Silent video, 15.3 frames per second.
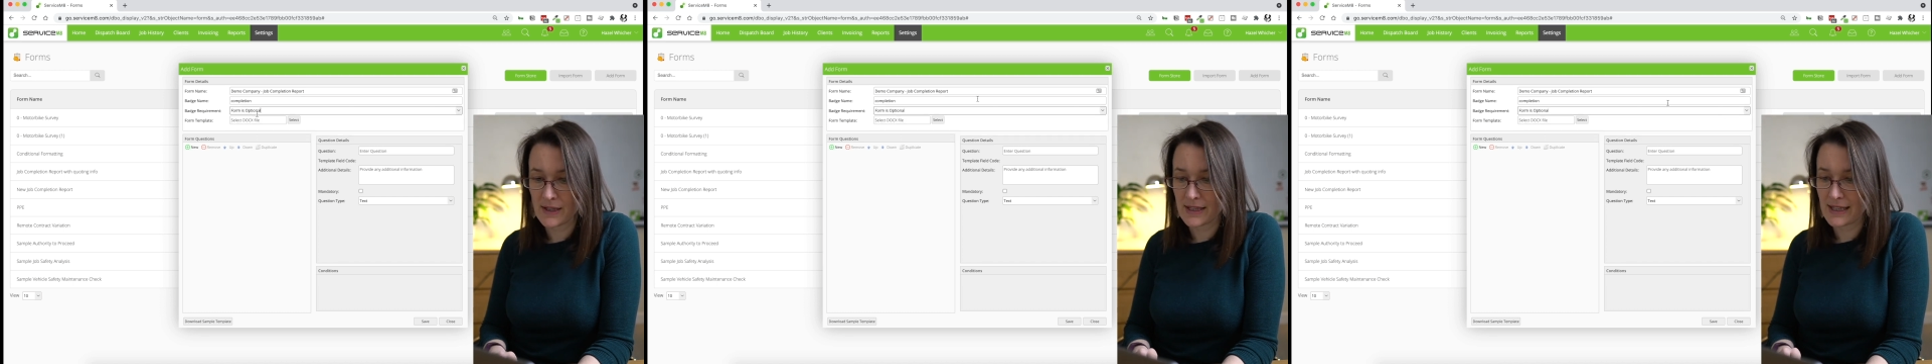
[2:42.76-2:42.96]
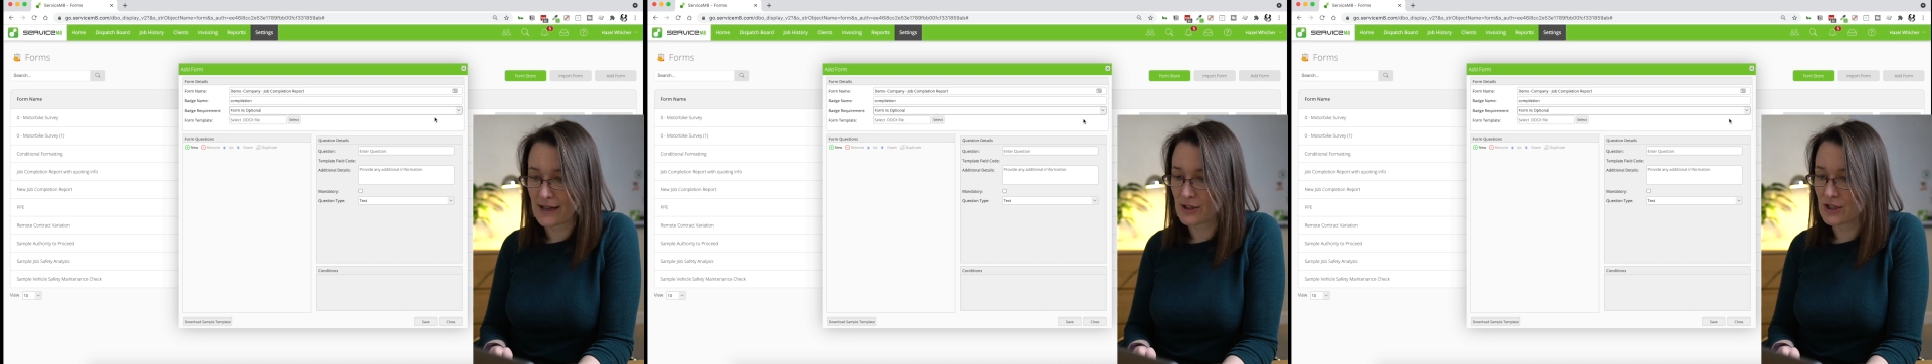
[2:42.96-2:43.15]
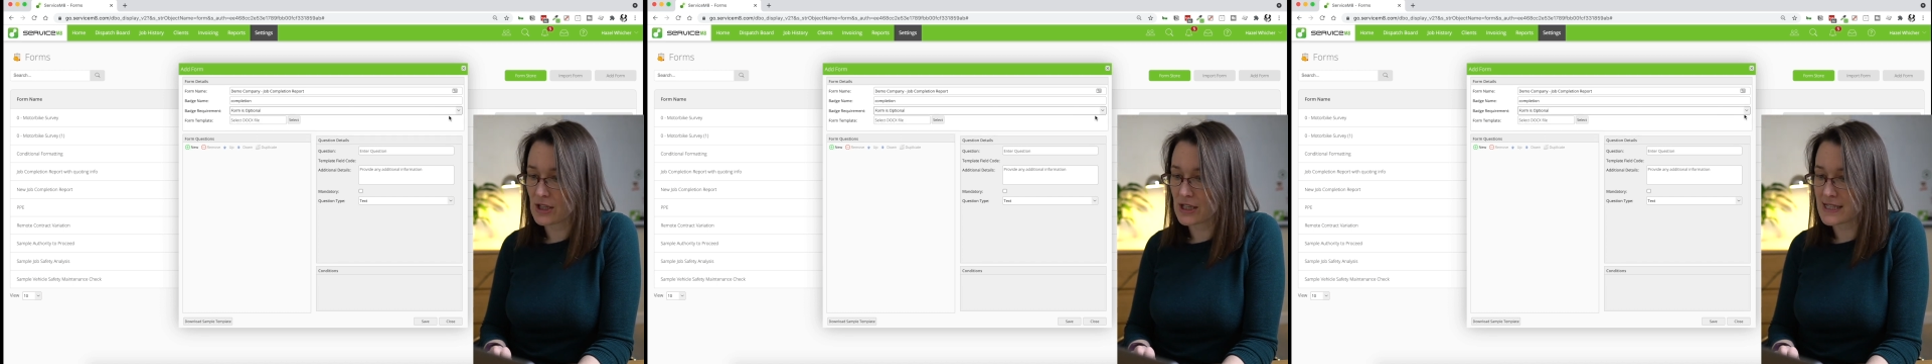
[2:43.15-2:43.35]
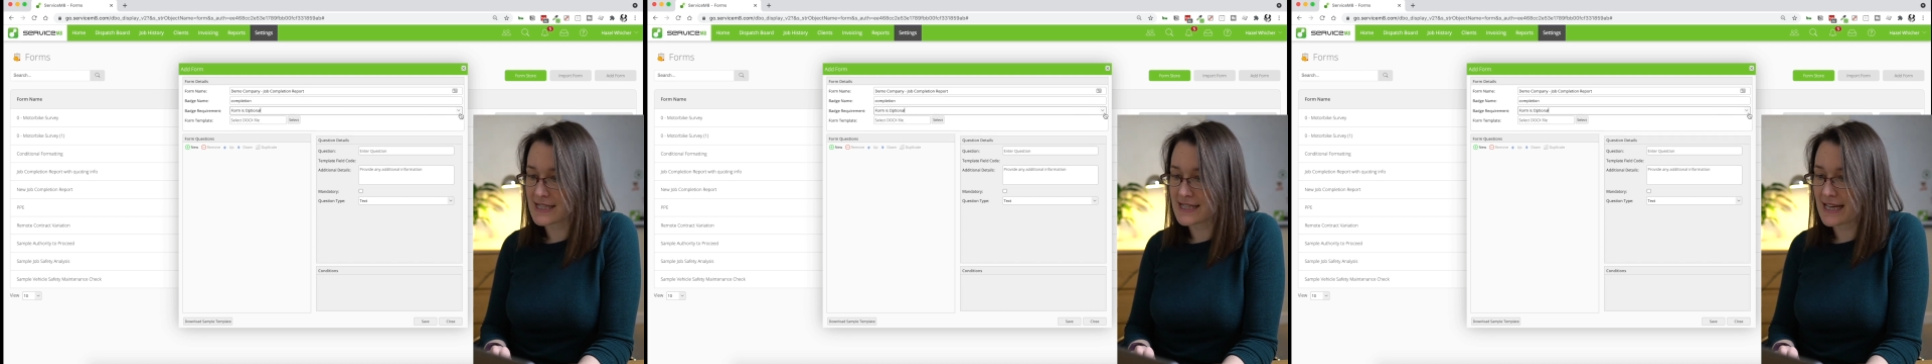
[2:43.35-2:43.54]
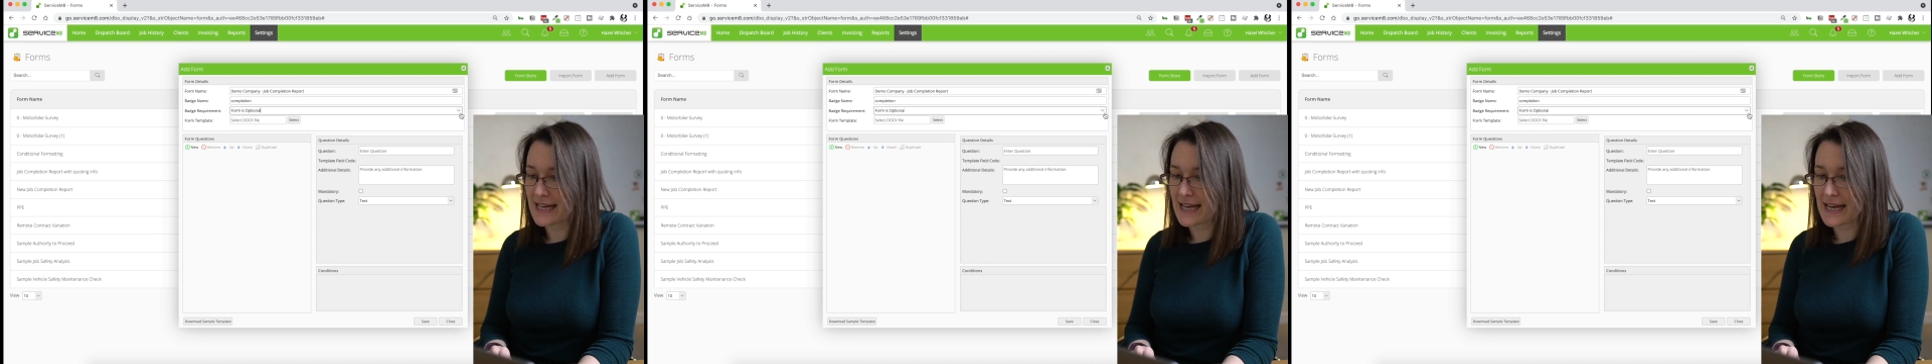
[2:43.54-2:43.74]
Now you can
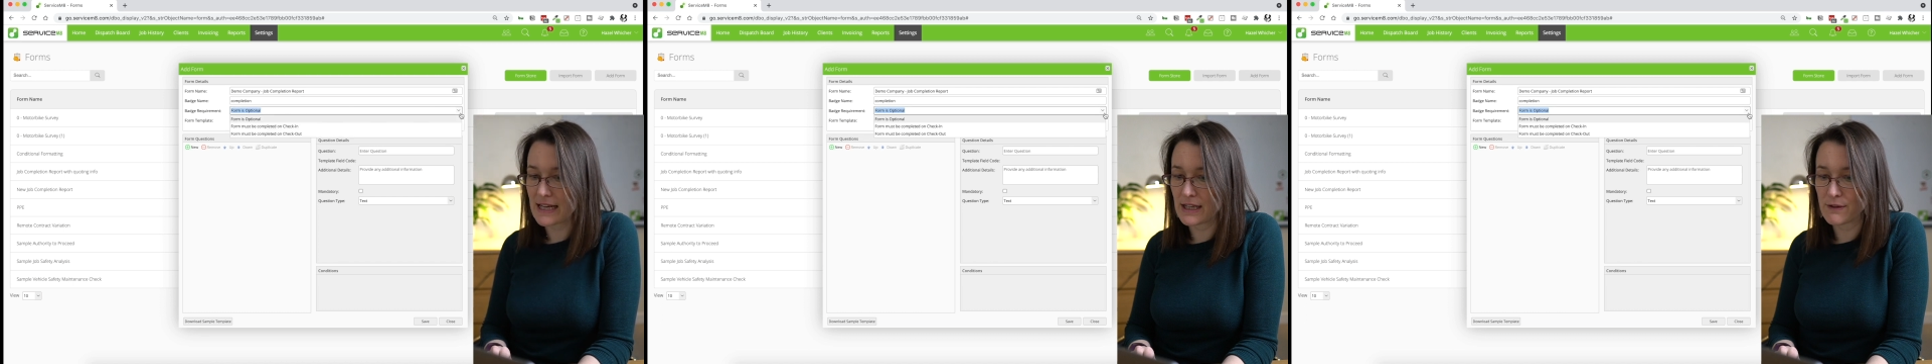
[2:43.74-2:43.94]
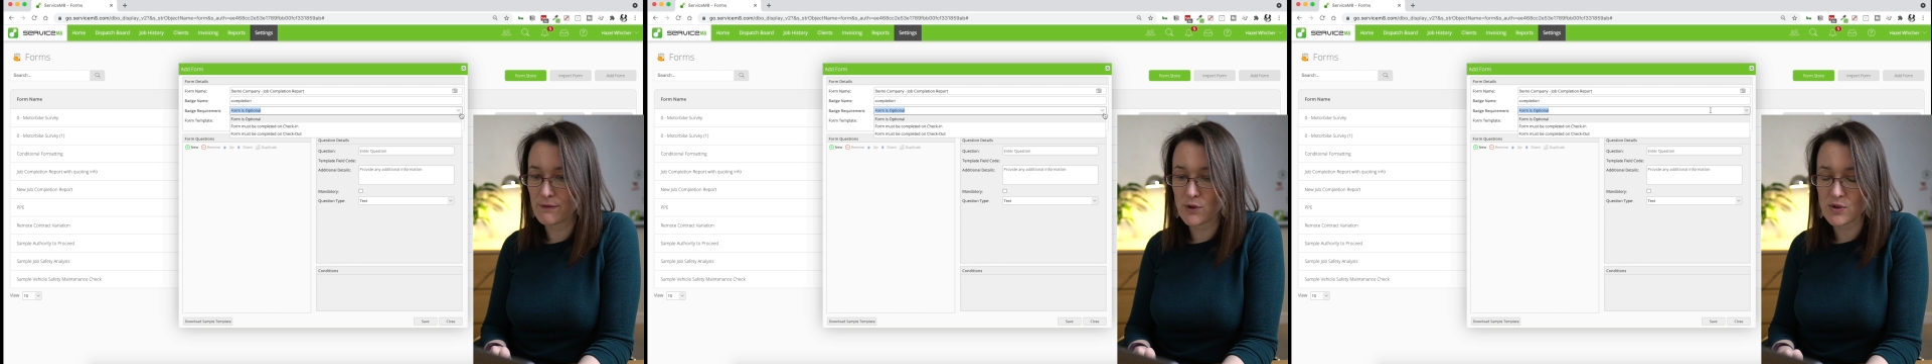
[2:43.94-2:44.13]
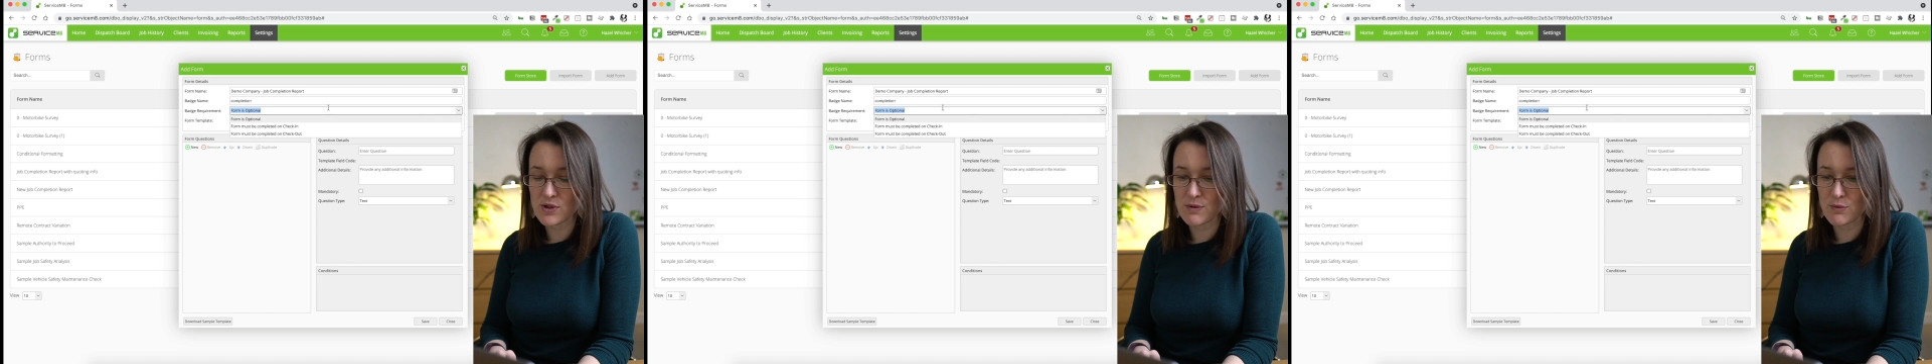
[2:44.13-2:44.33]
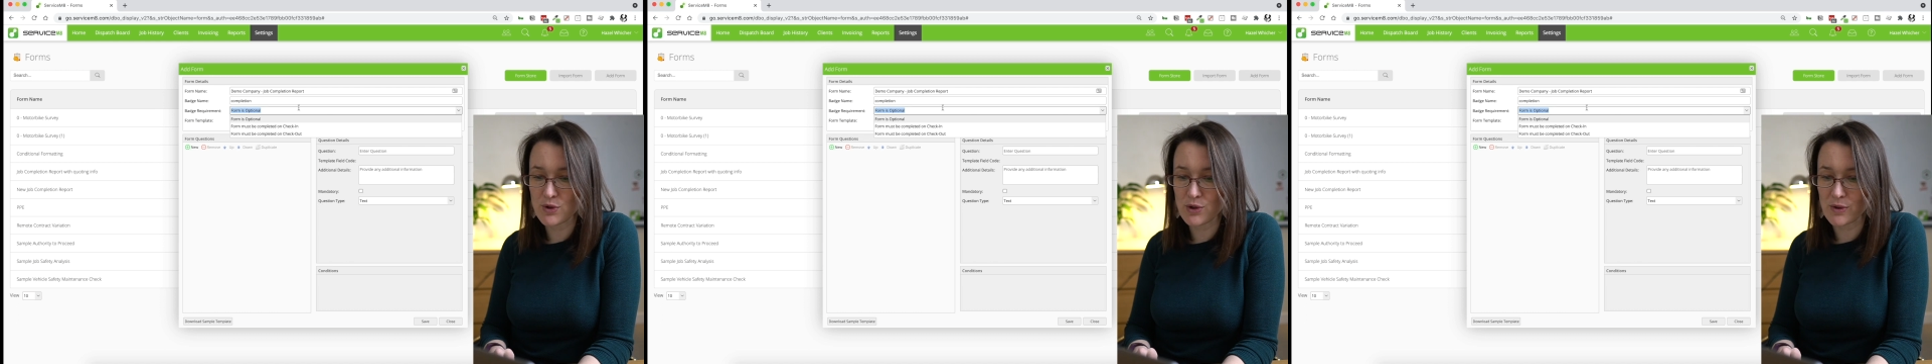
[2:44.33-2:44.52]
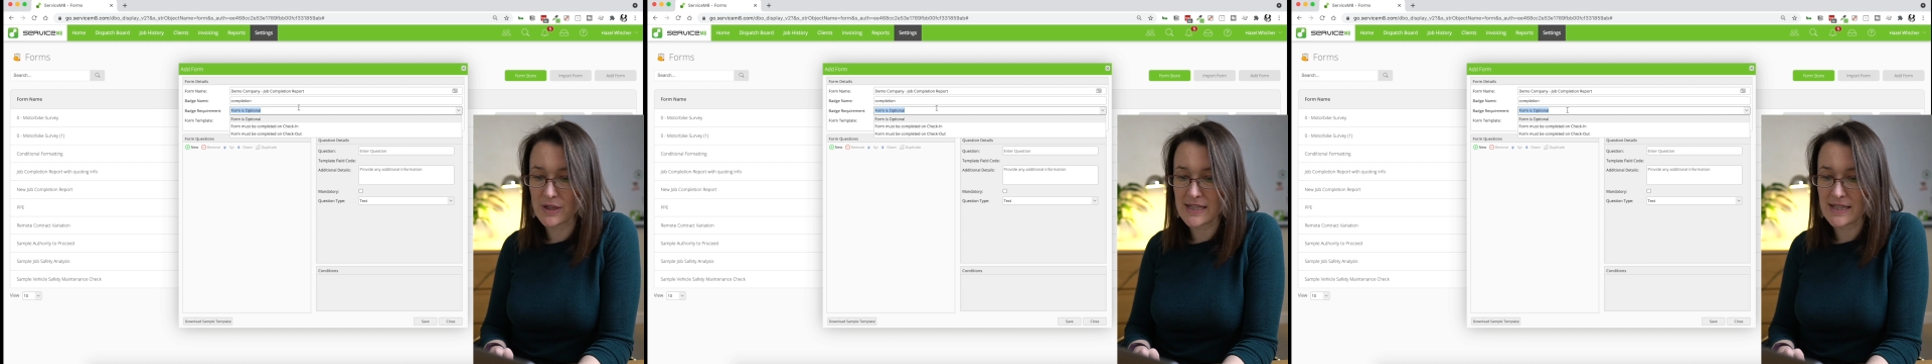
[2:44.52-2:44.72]
see here you've got some
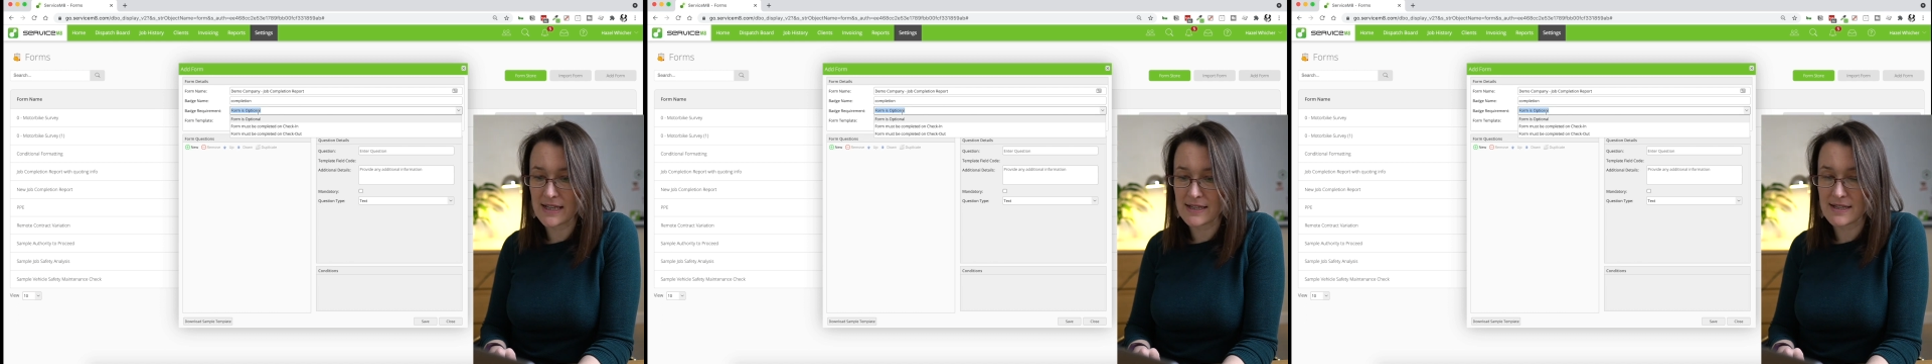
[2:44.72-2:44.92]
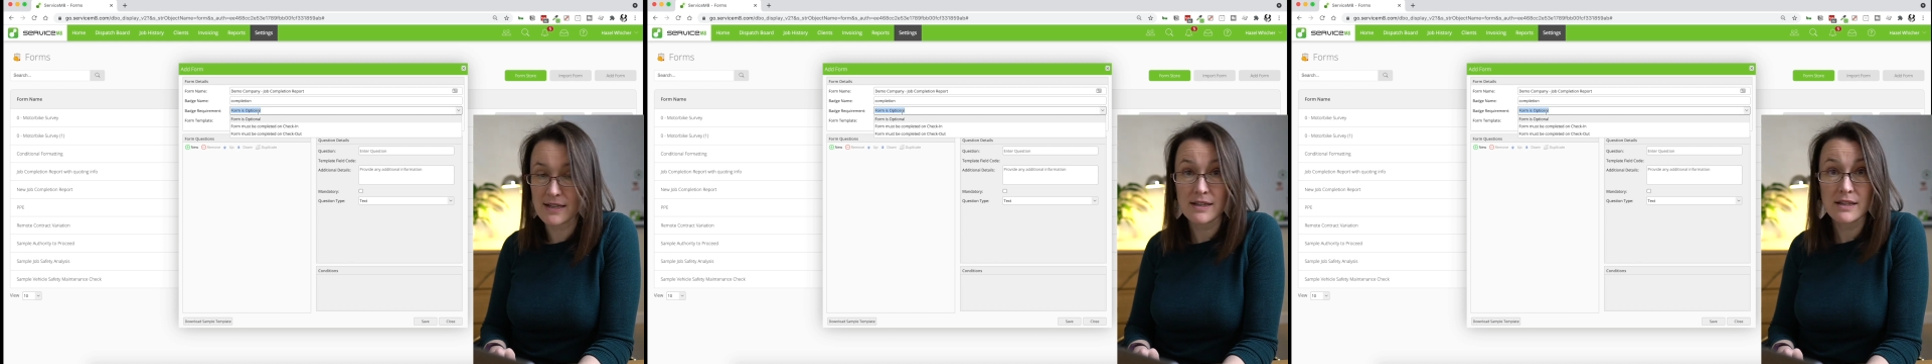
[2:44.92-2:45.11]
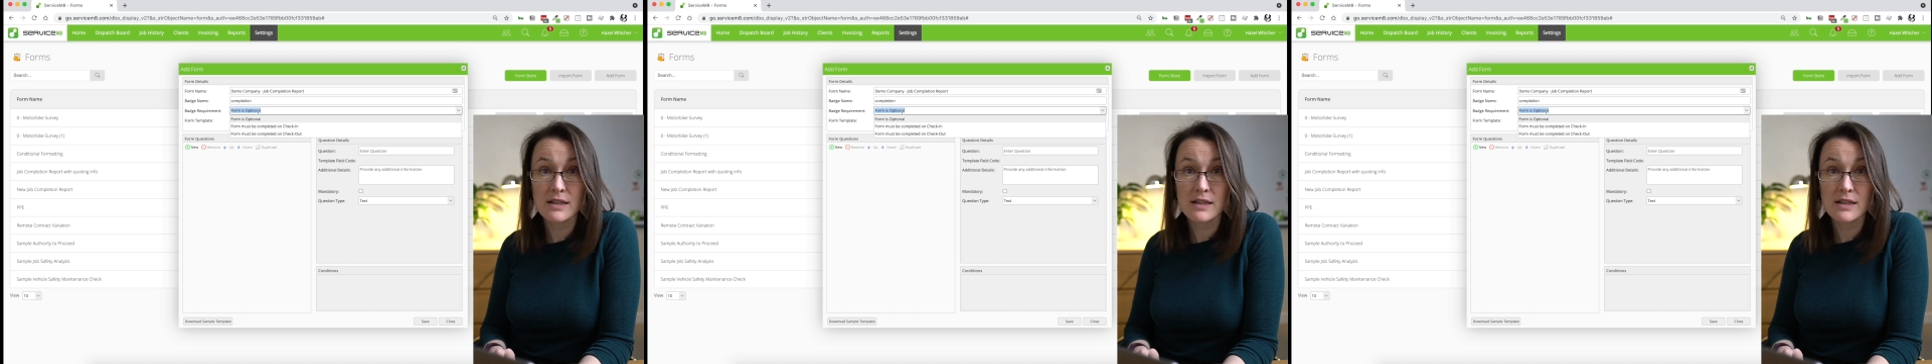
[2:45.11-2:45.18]
choices.